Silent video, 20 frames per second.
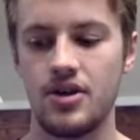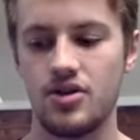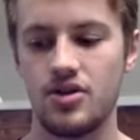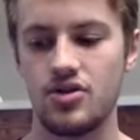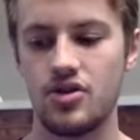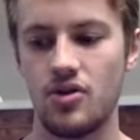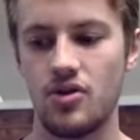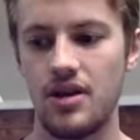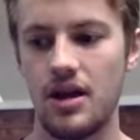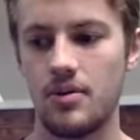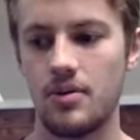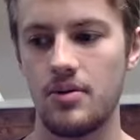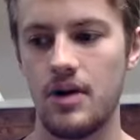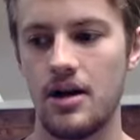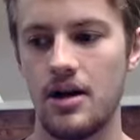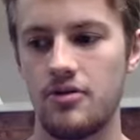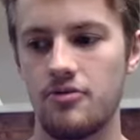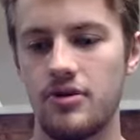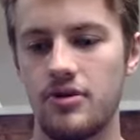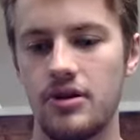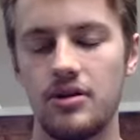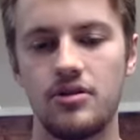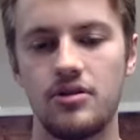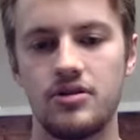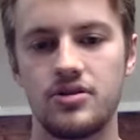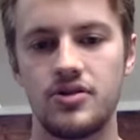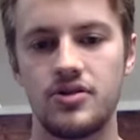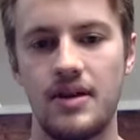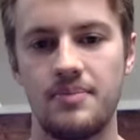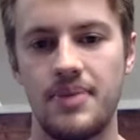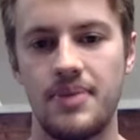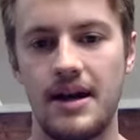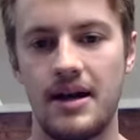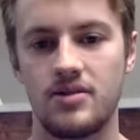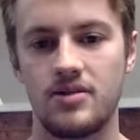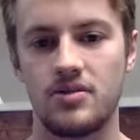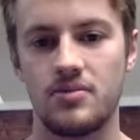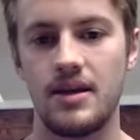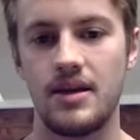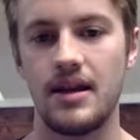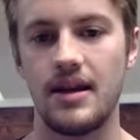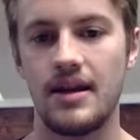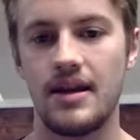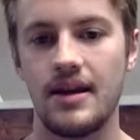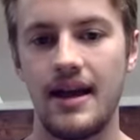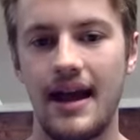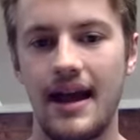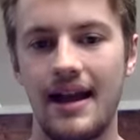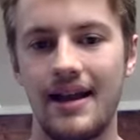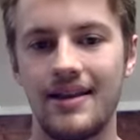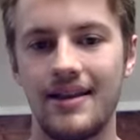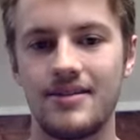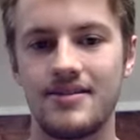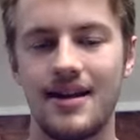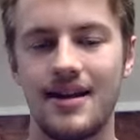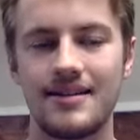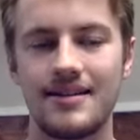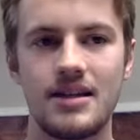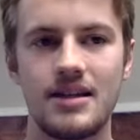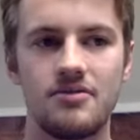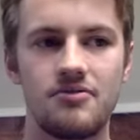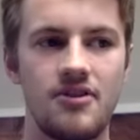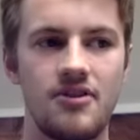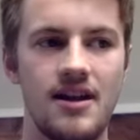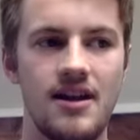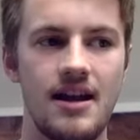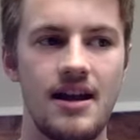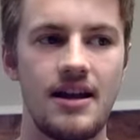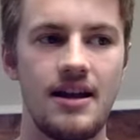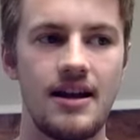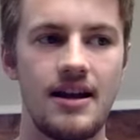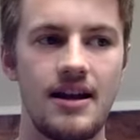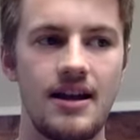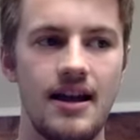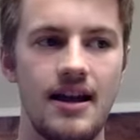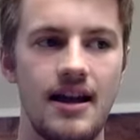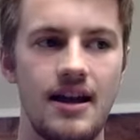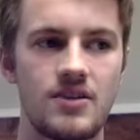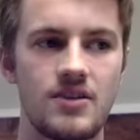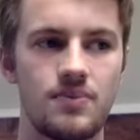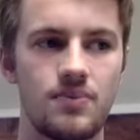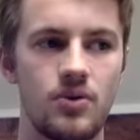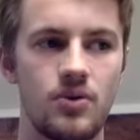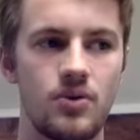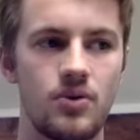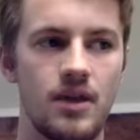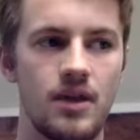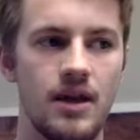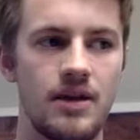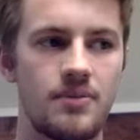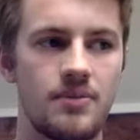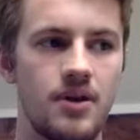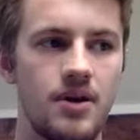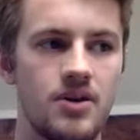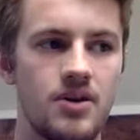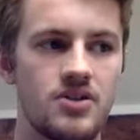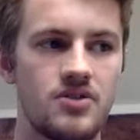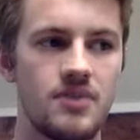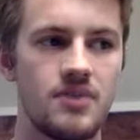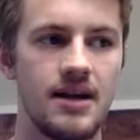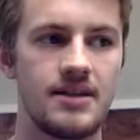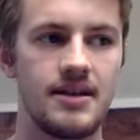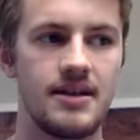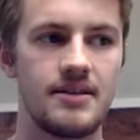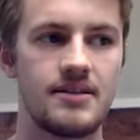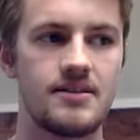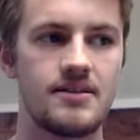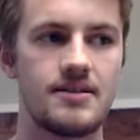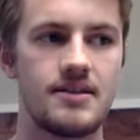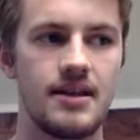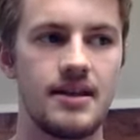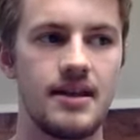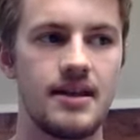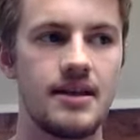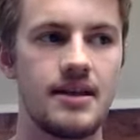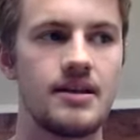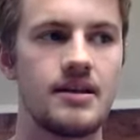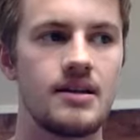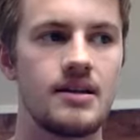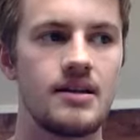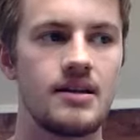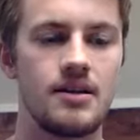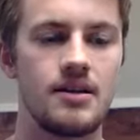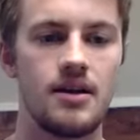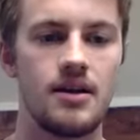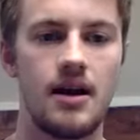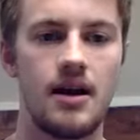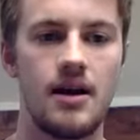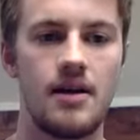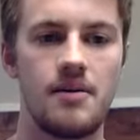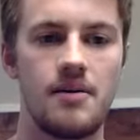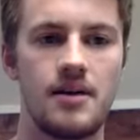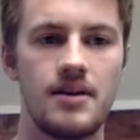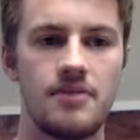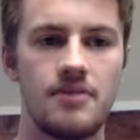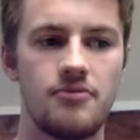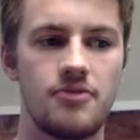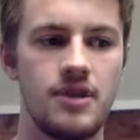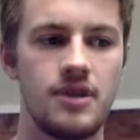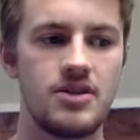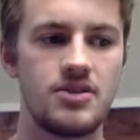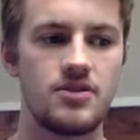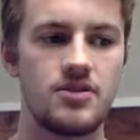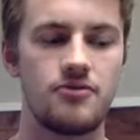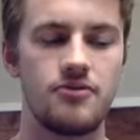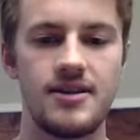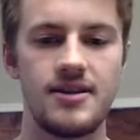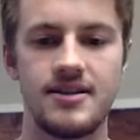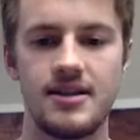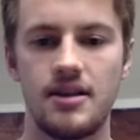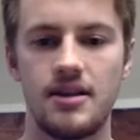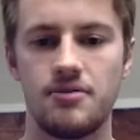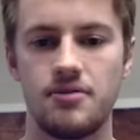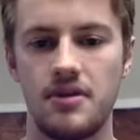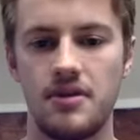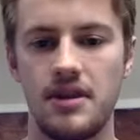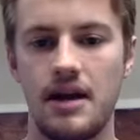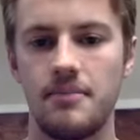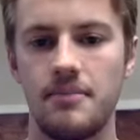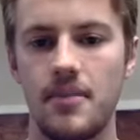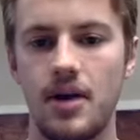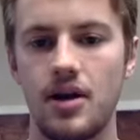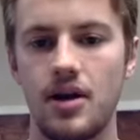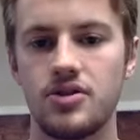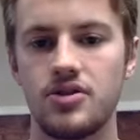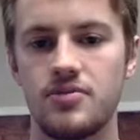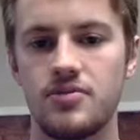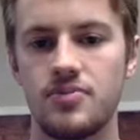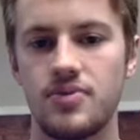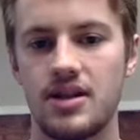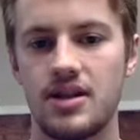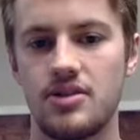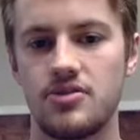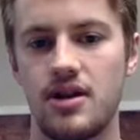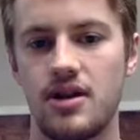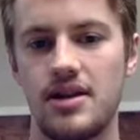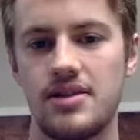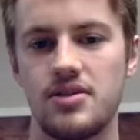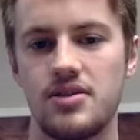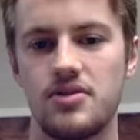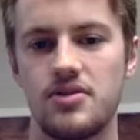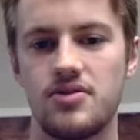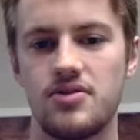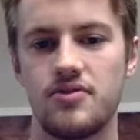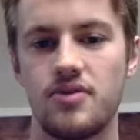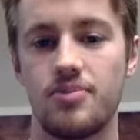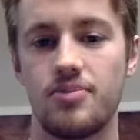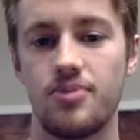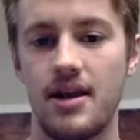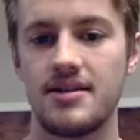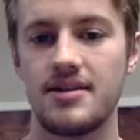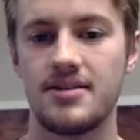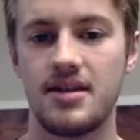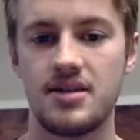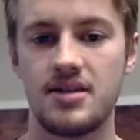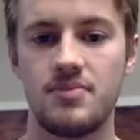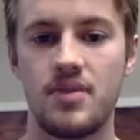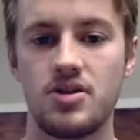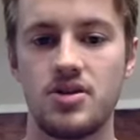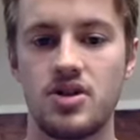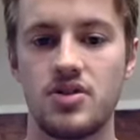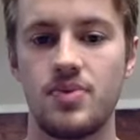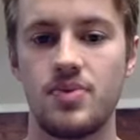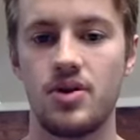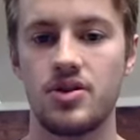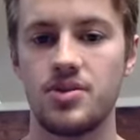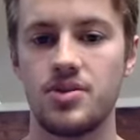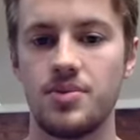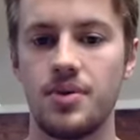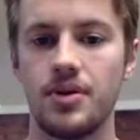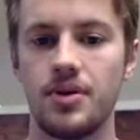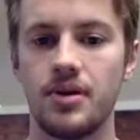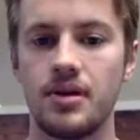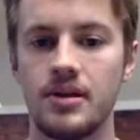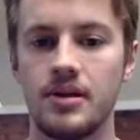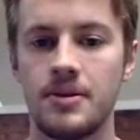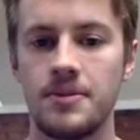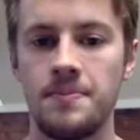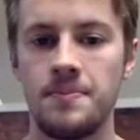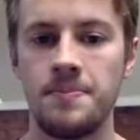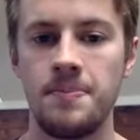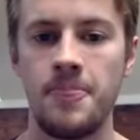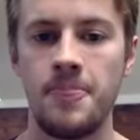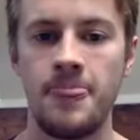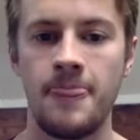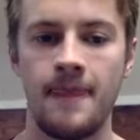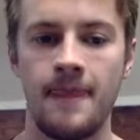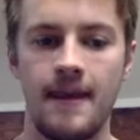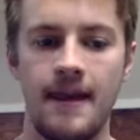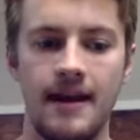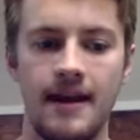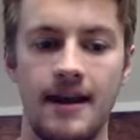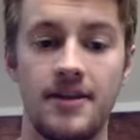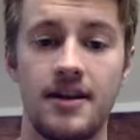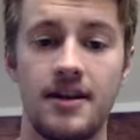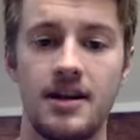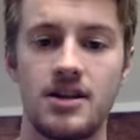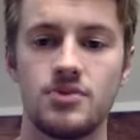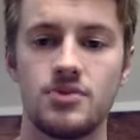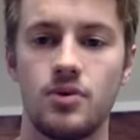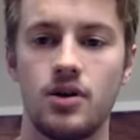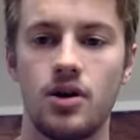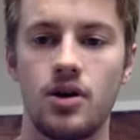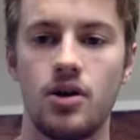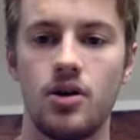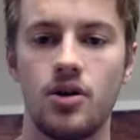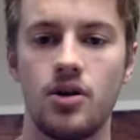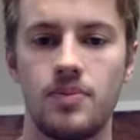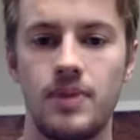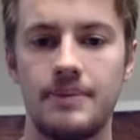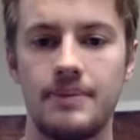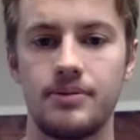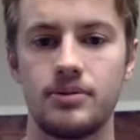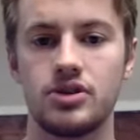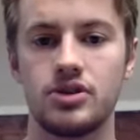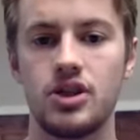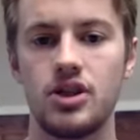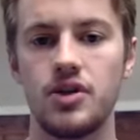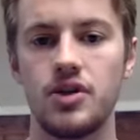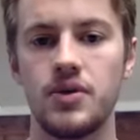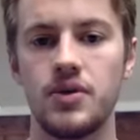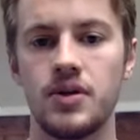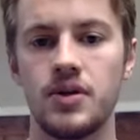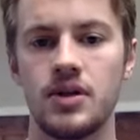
So that had a real sort of impact on me. And I didn't really explore that part of my identity. I didn't really sort of reason it through that much, because I tried to sort of oppress it as much as possible. And I think that's what a lot of people do.